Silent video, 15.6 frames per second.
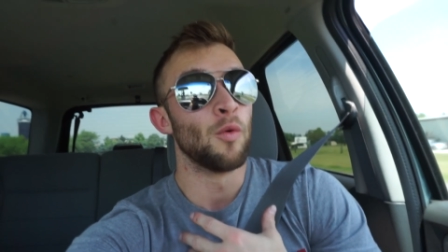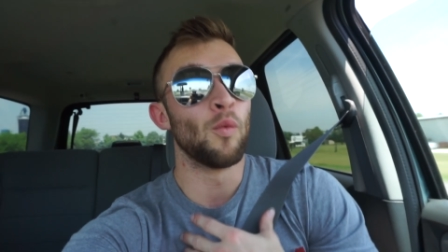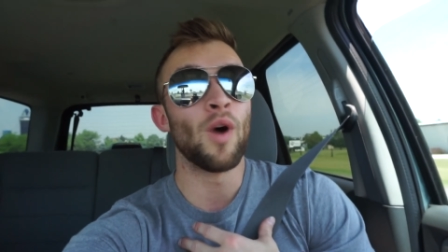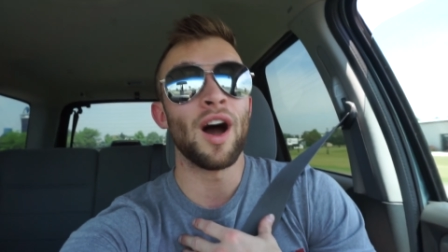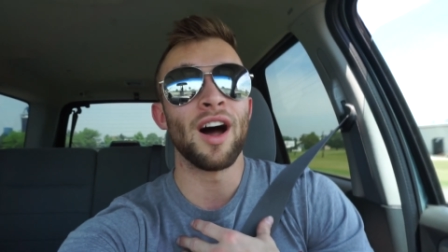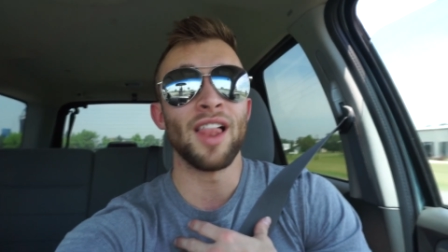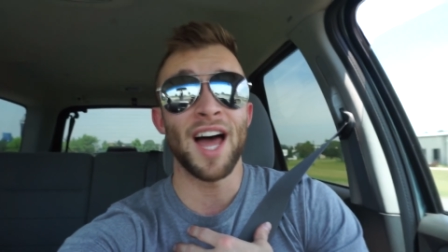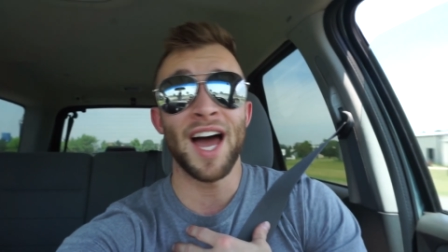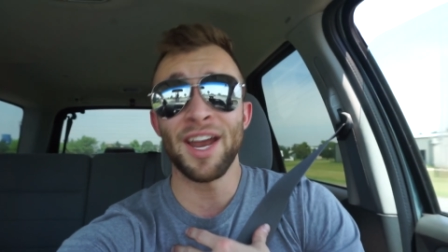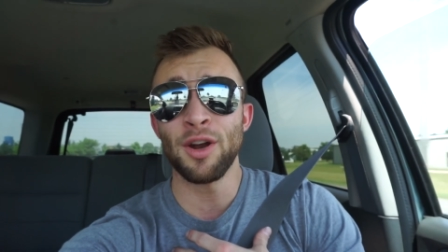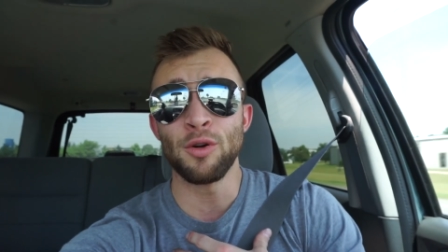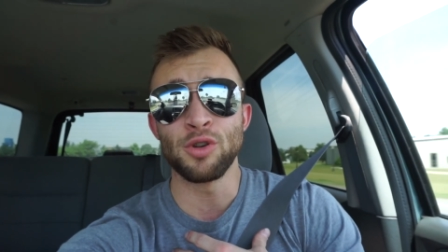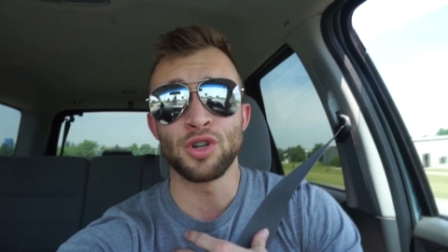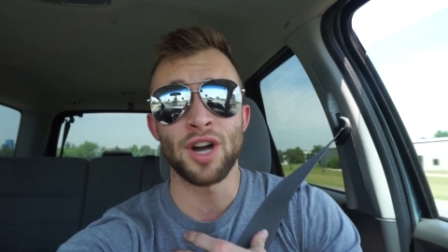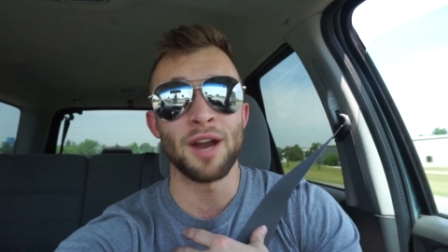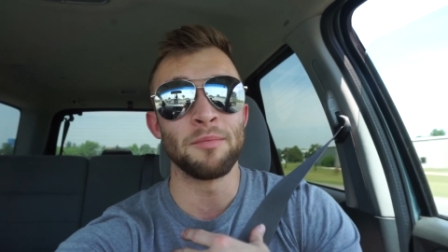while I
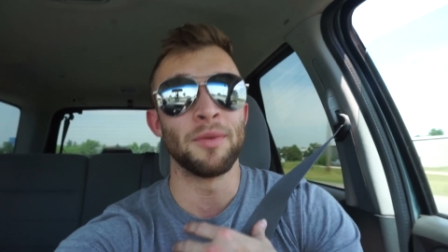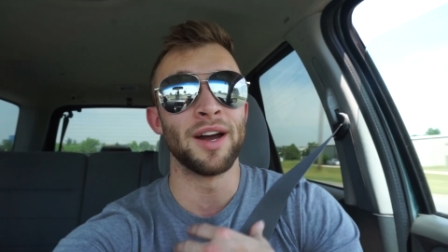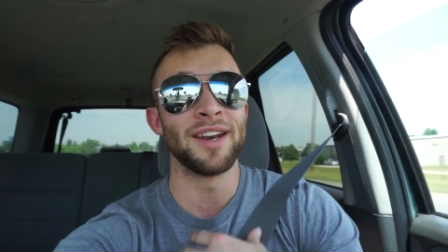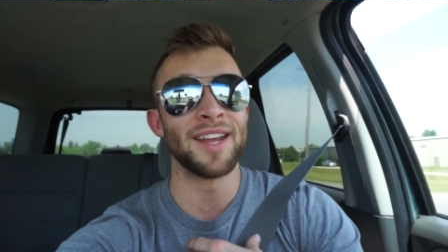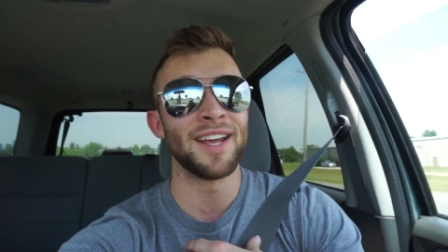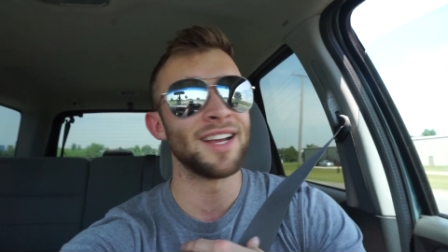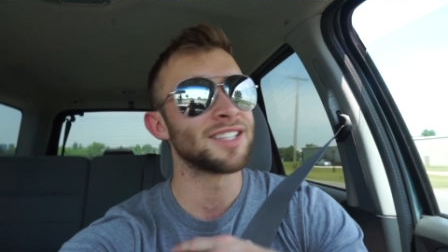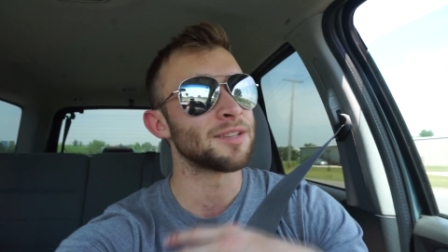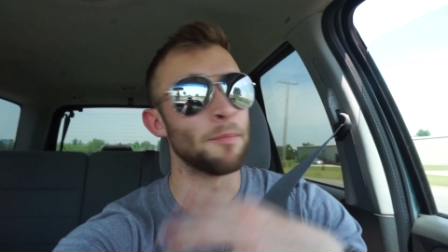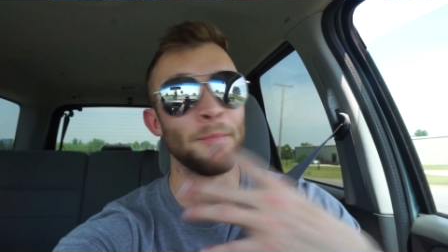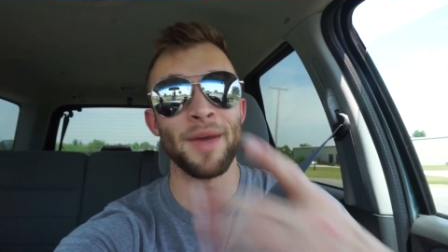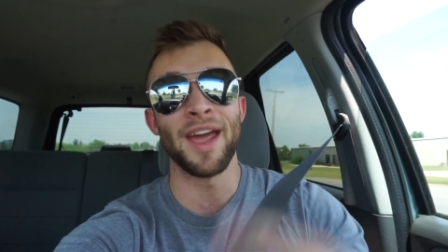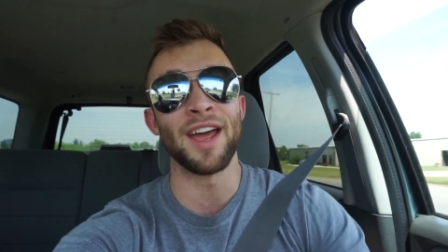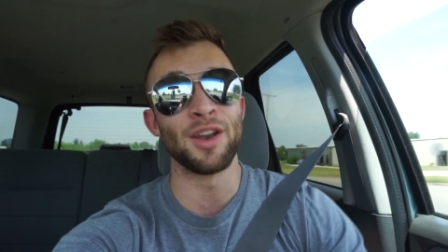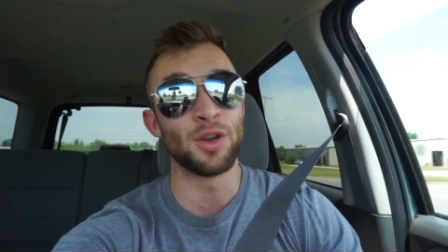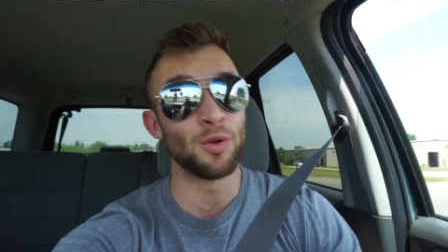don't dread Mondays,
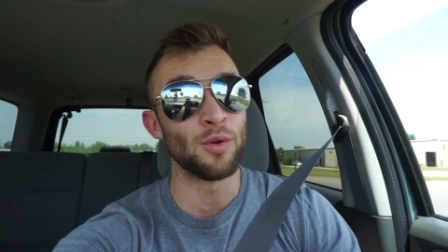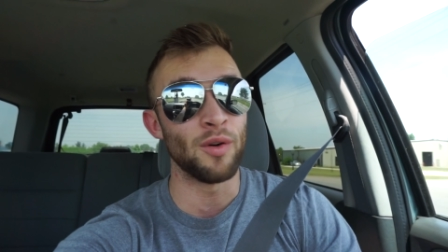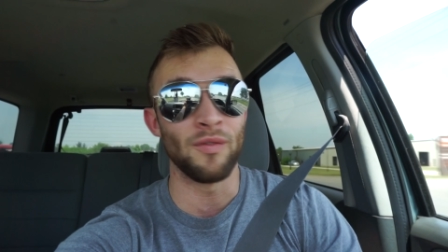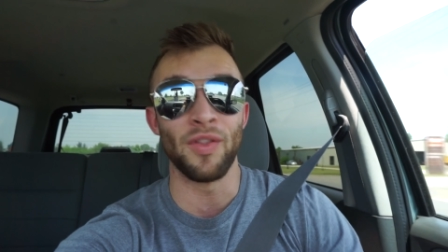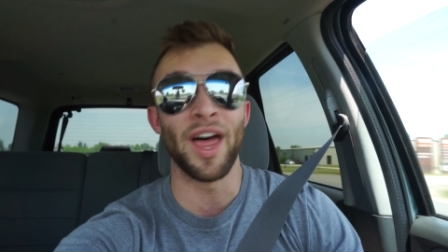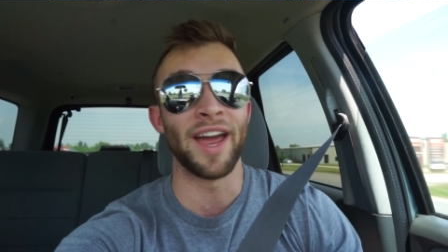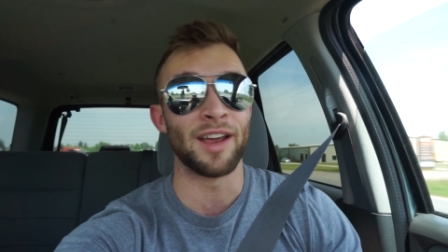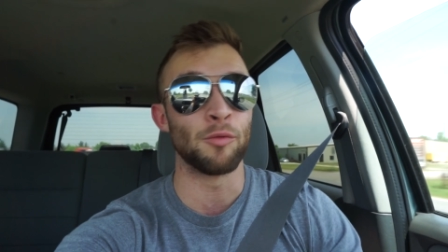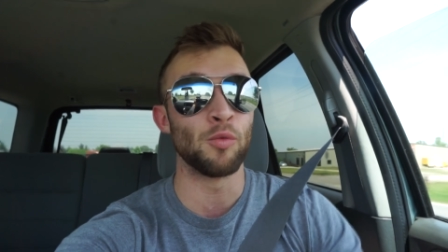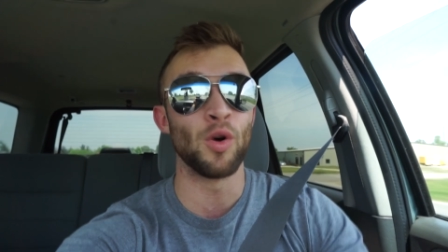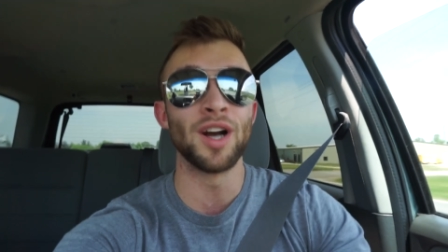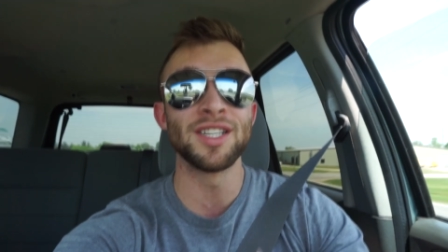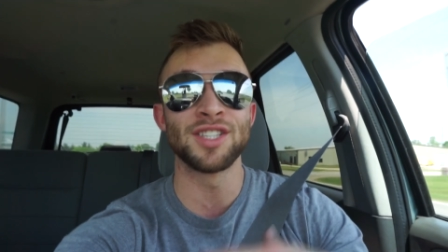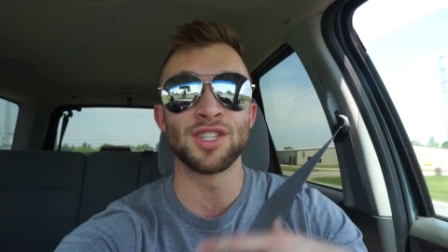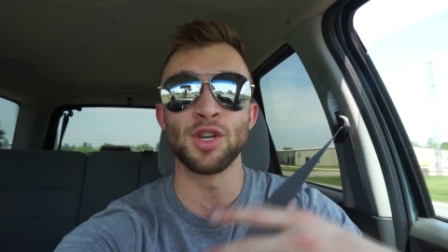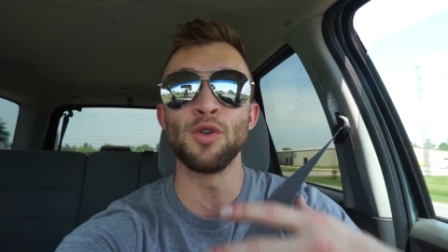man, do like
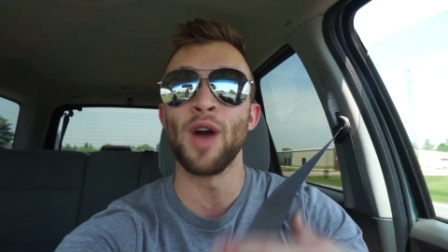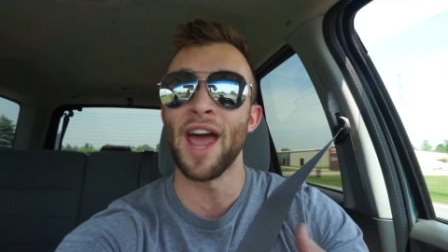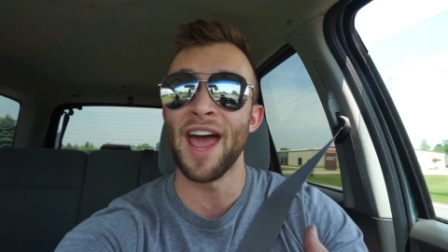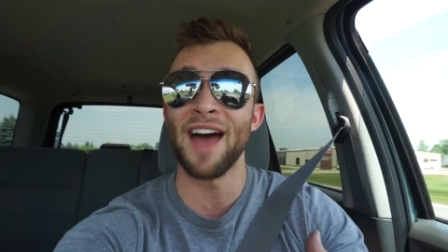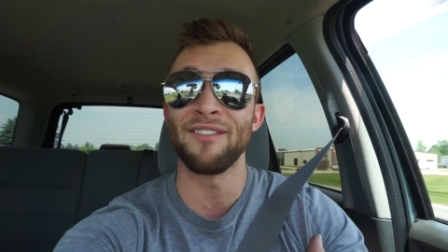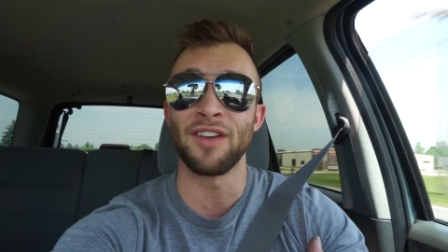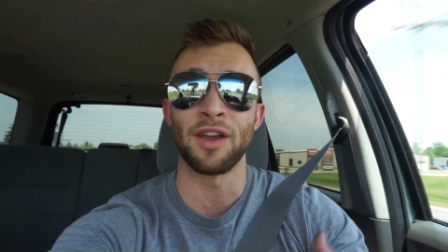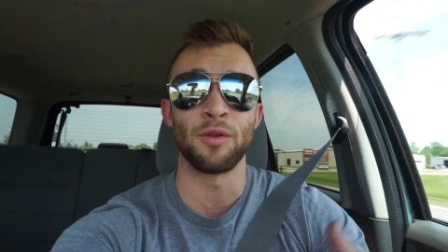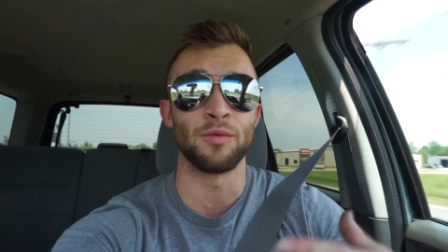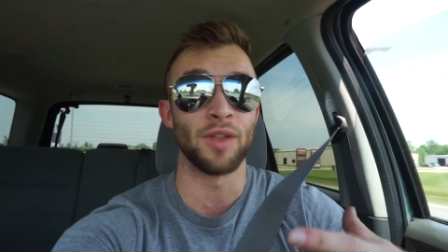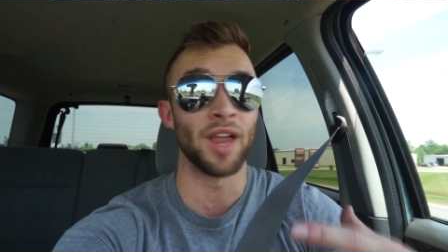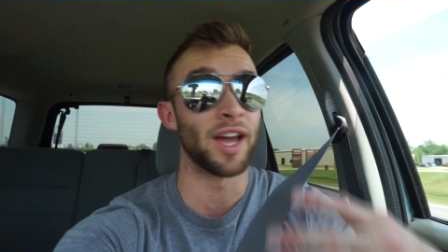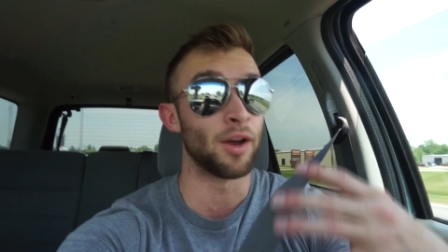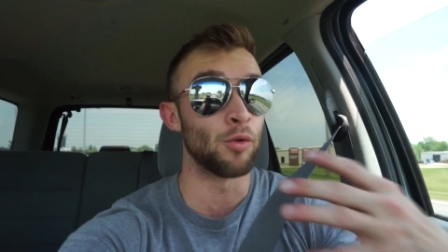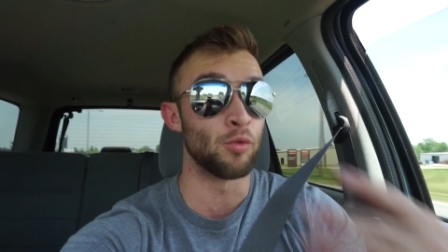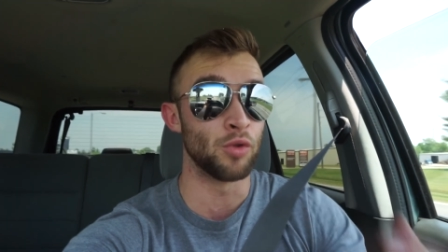once you have a
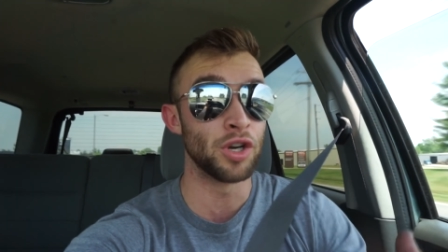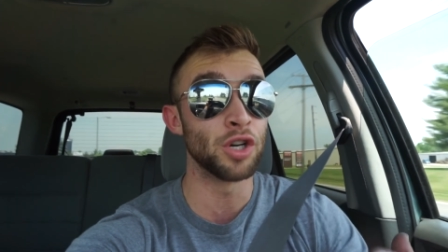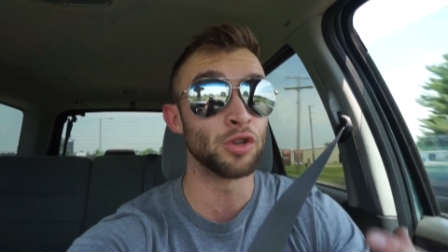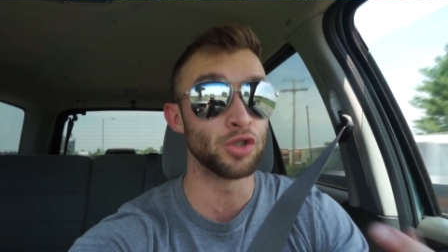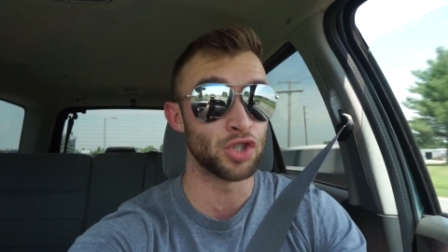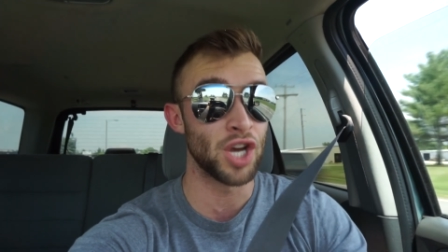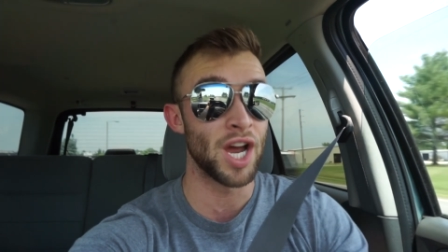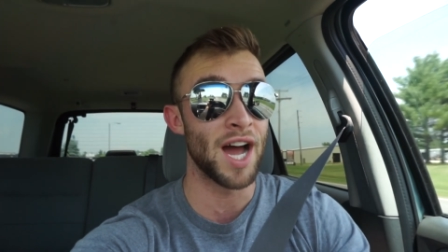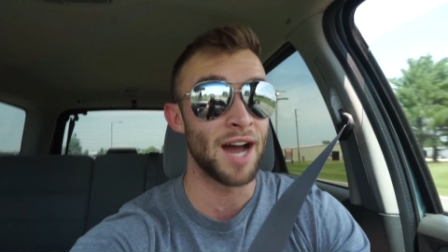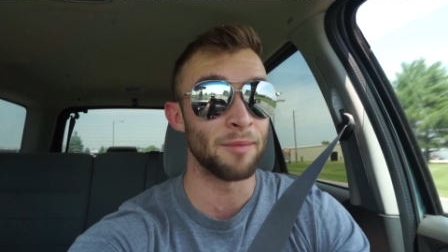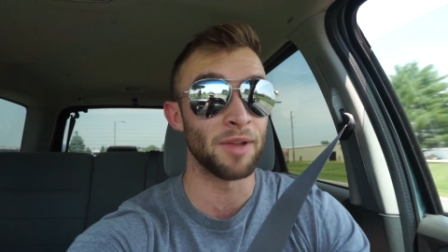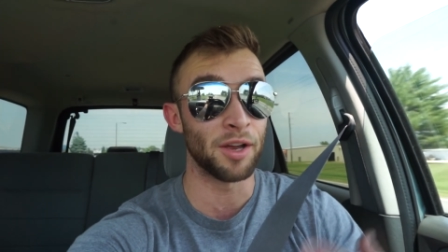like a real job,